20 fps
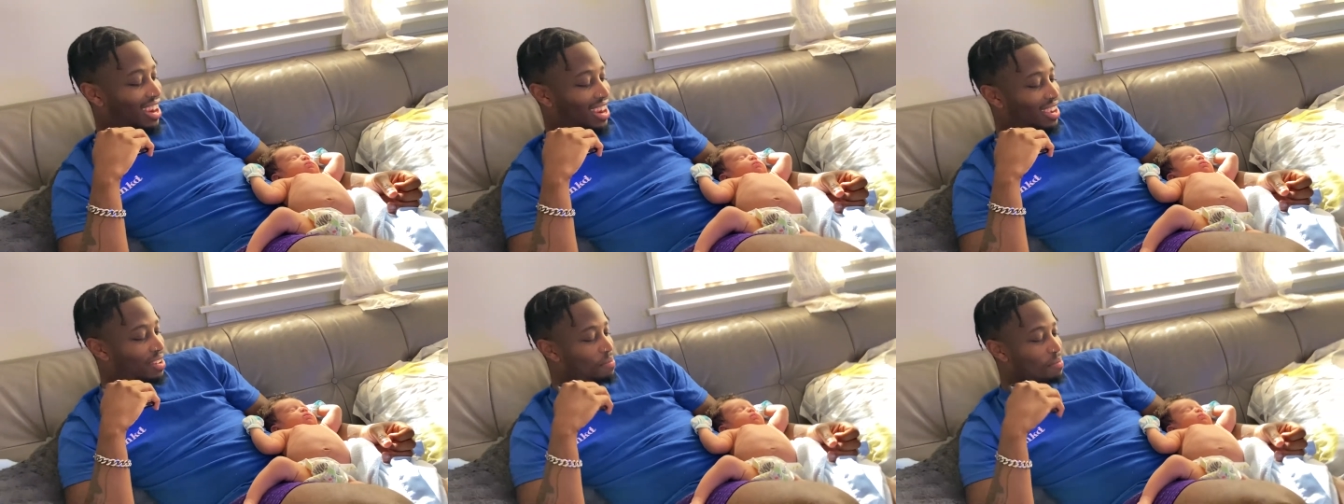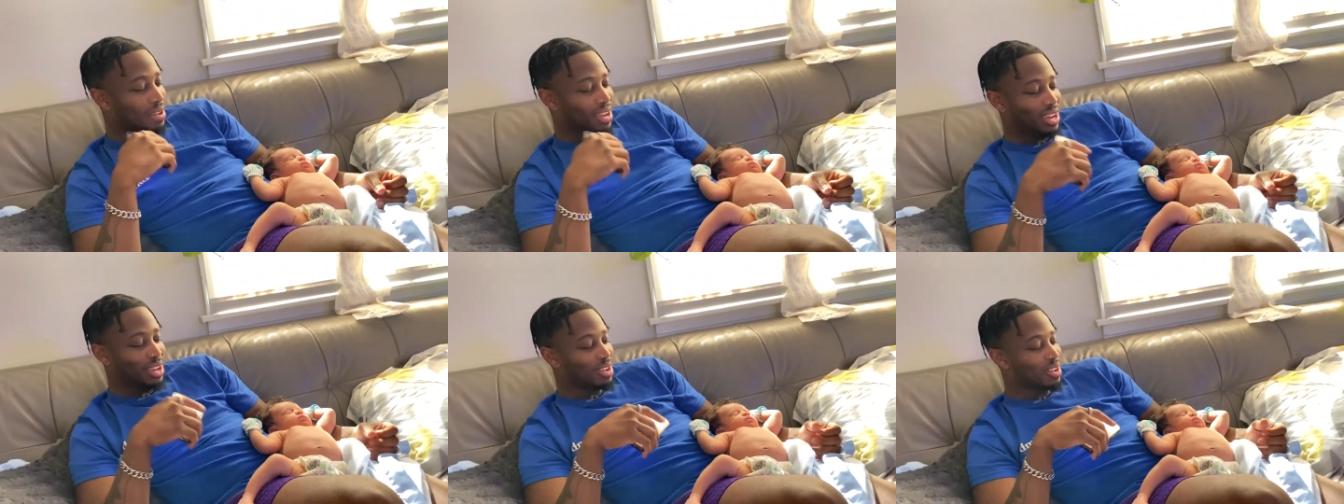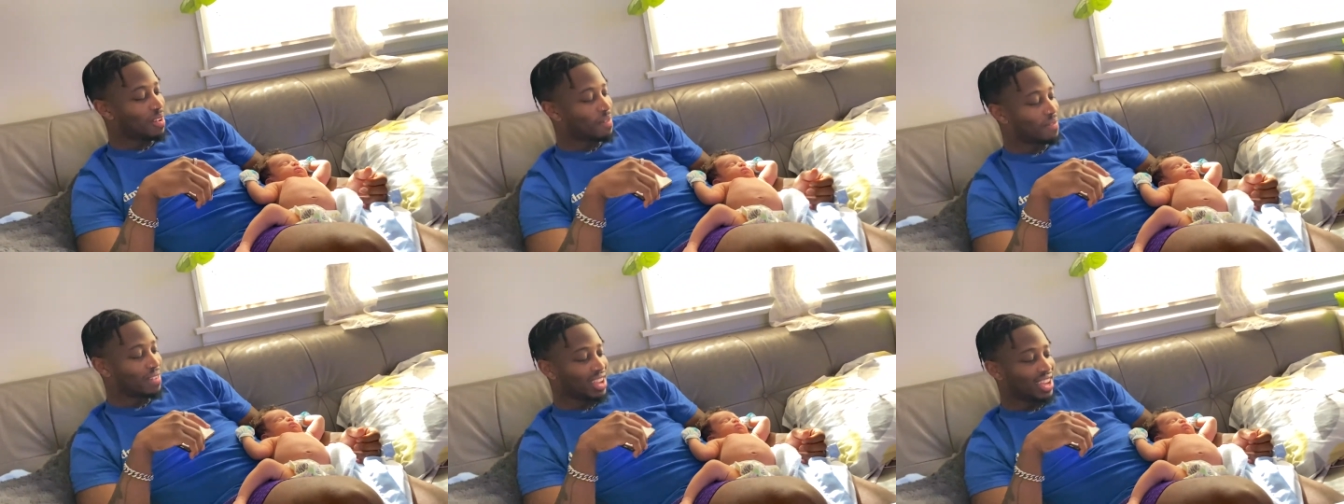He peed
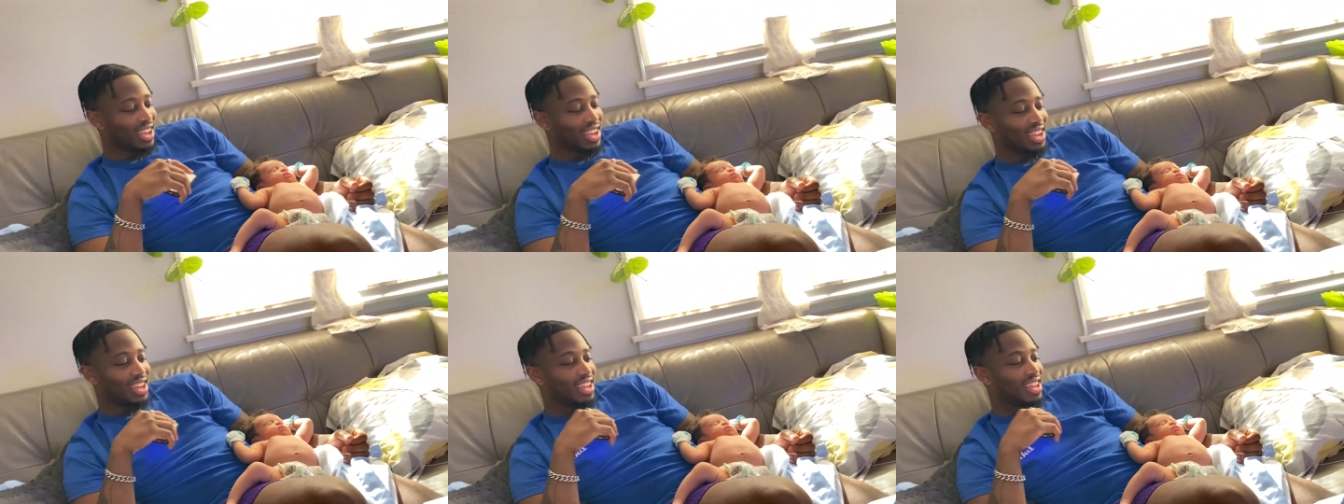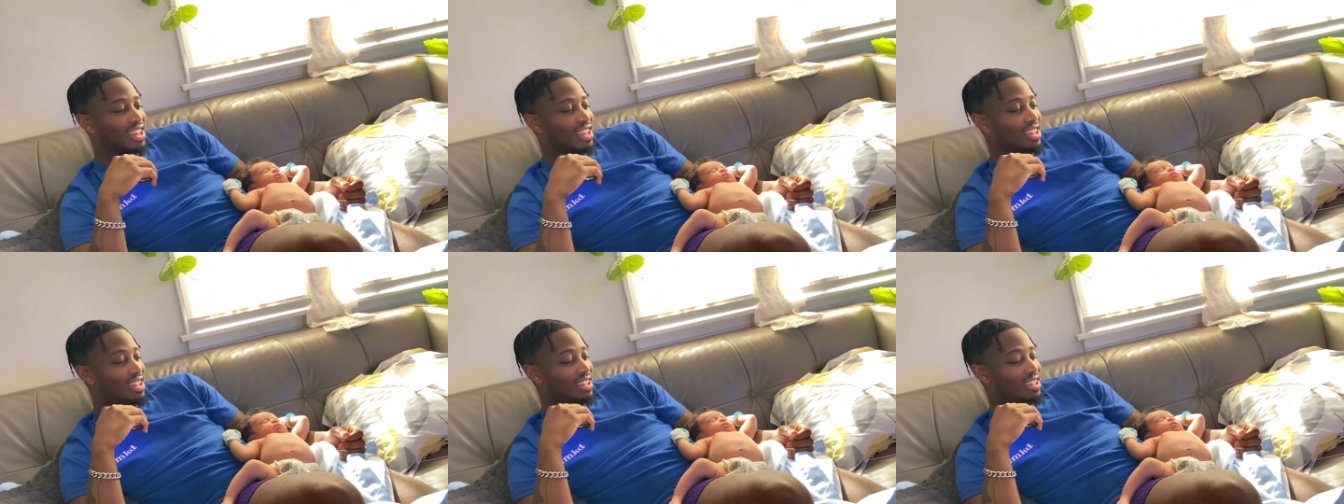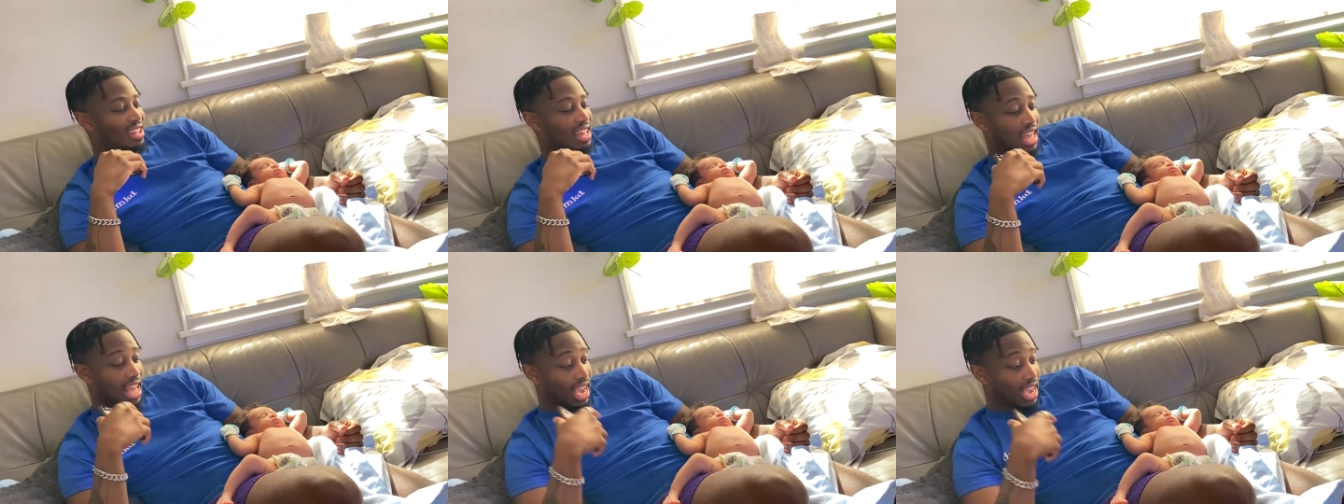on me.
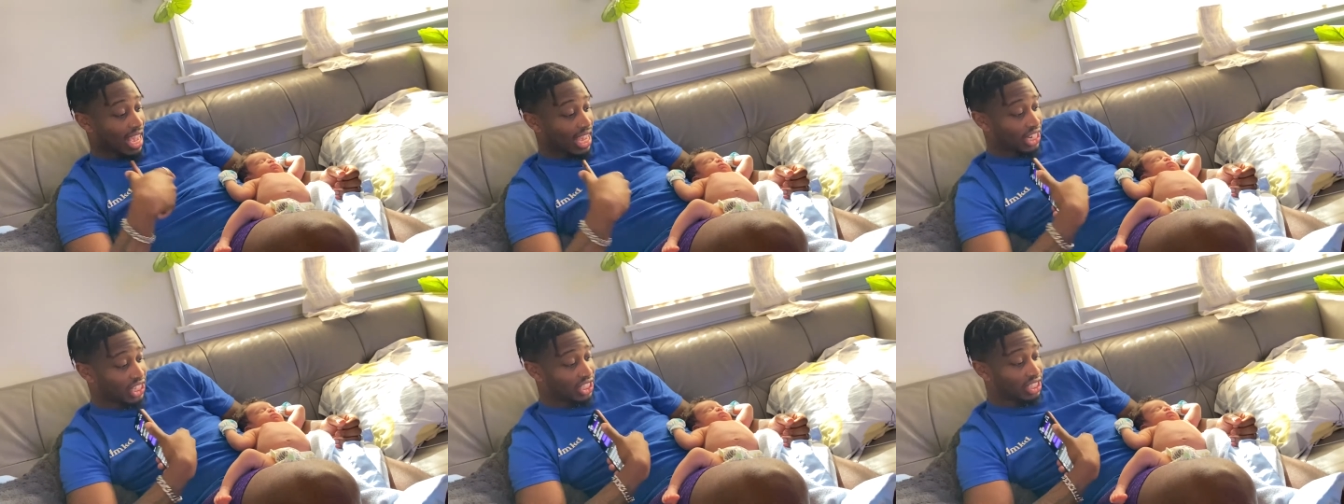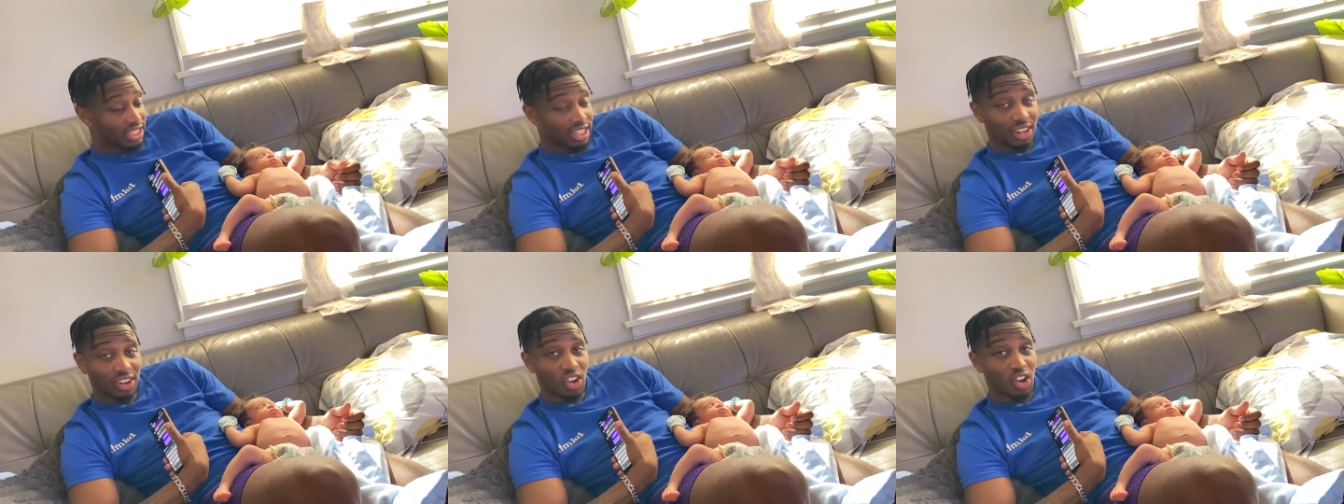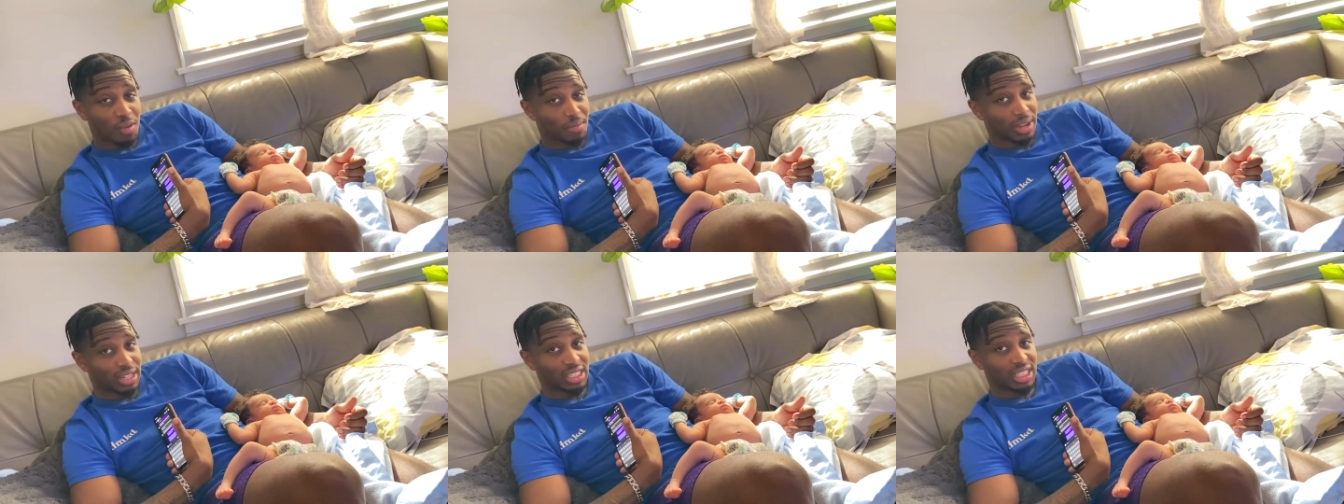I got shit
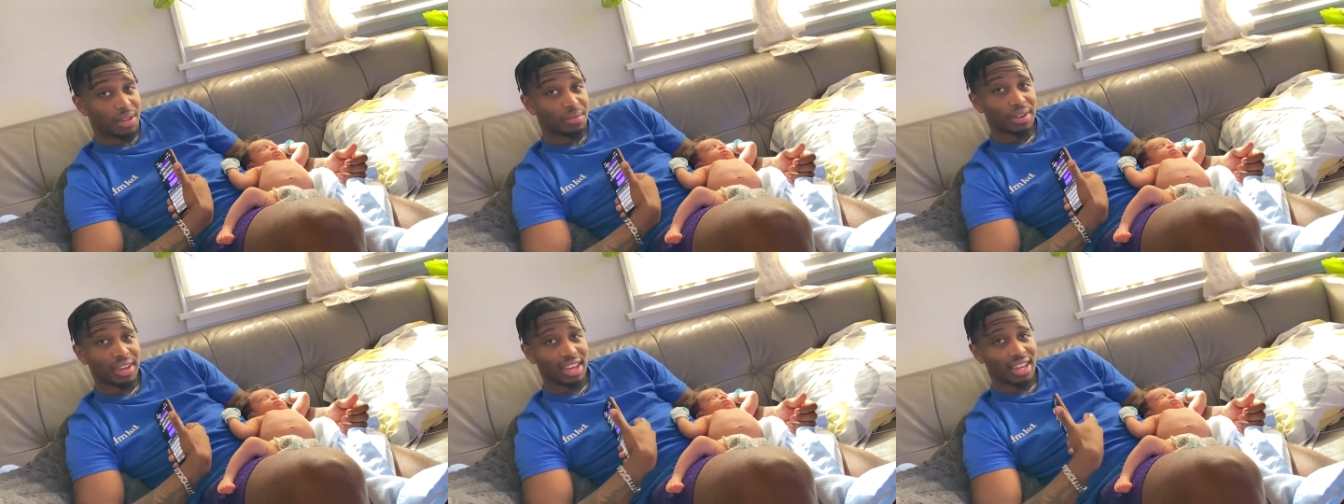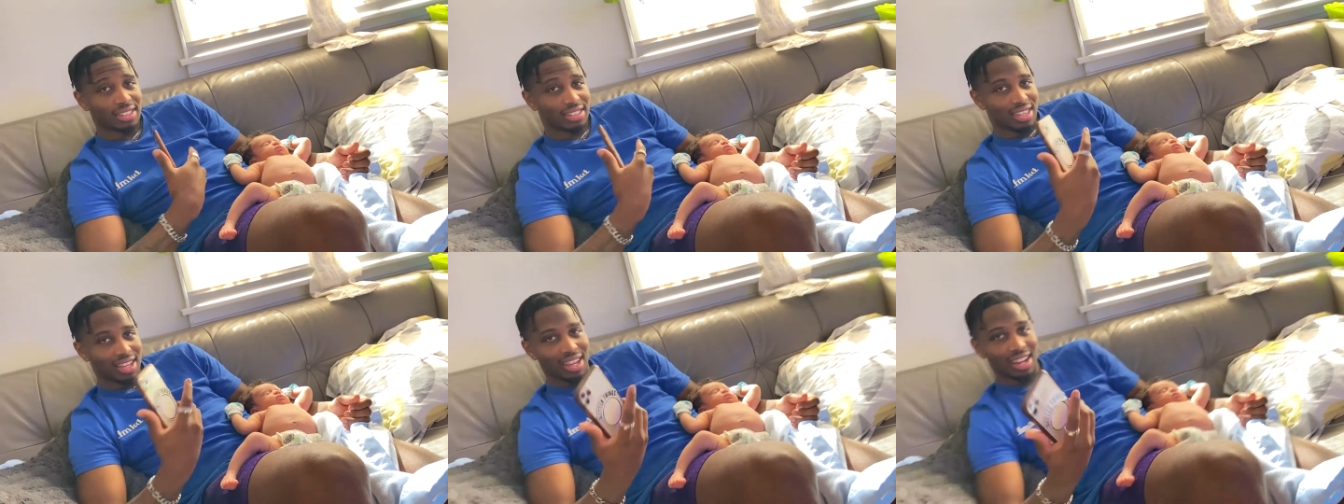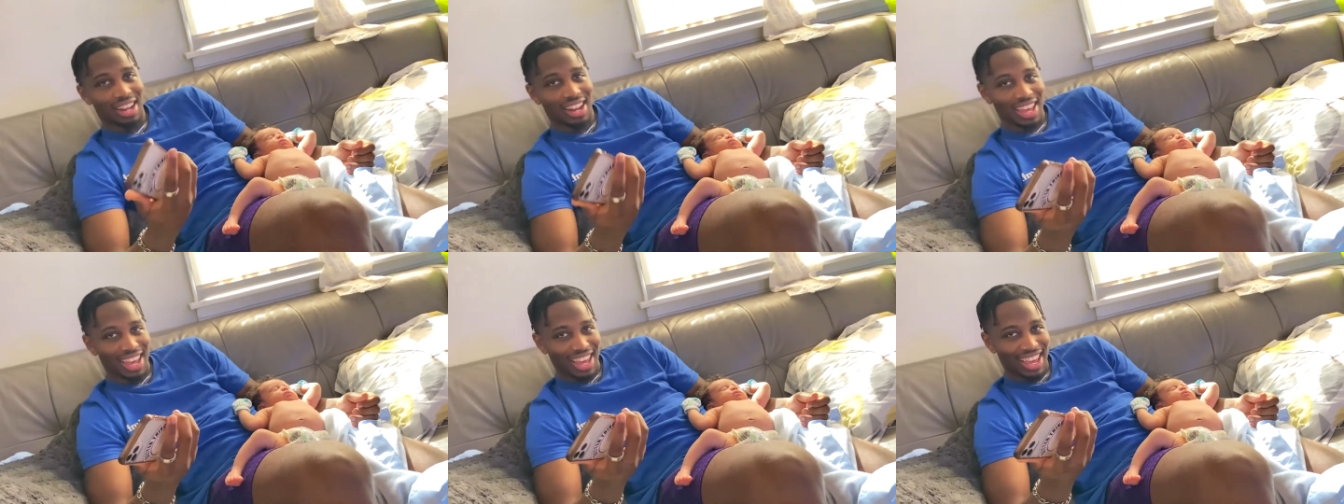on my stomach
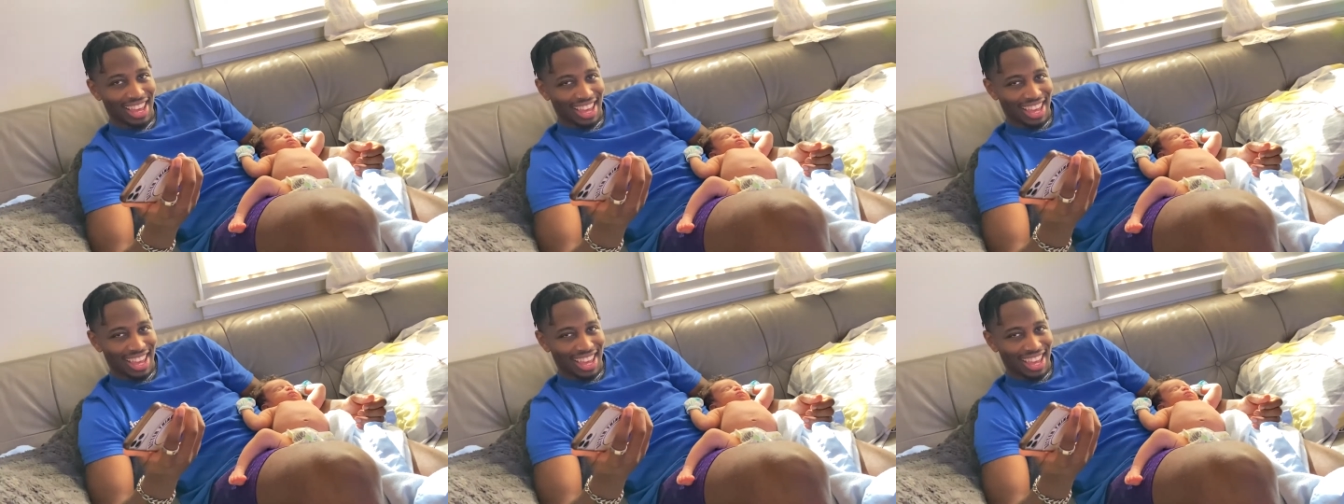yesterday.